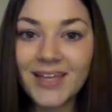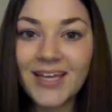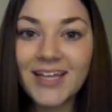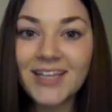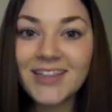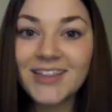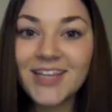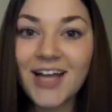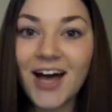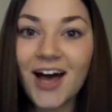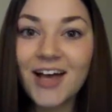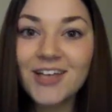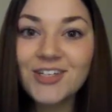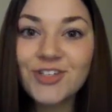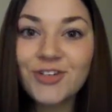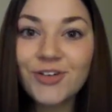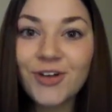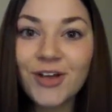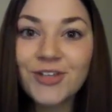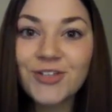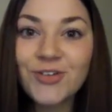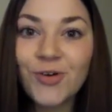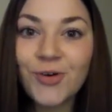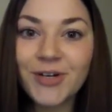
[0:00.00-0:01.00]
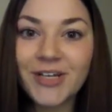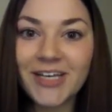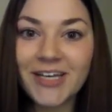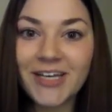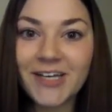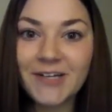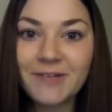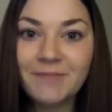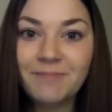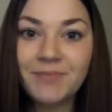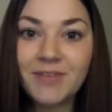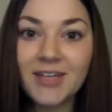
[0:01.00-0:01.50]
La
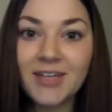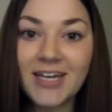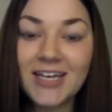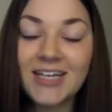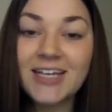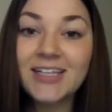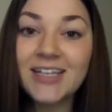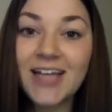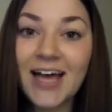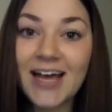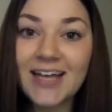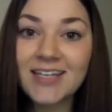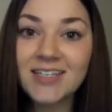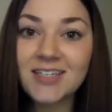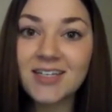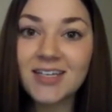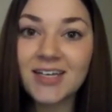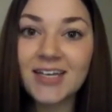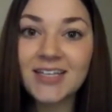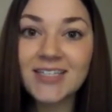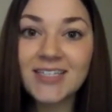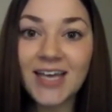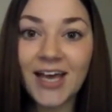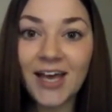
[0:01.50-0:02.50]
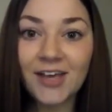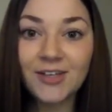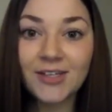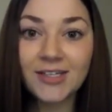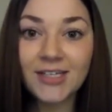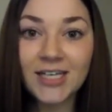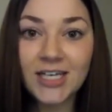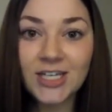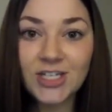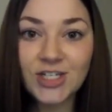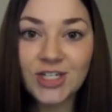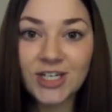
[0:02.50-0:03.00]
Trattoria, a classic Italian
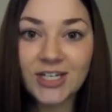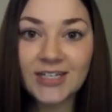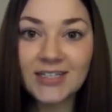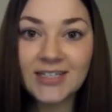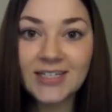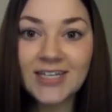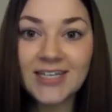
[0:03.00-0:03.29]
kitchen,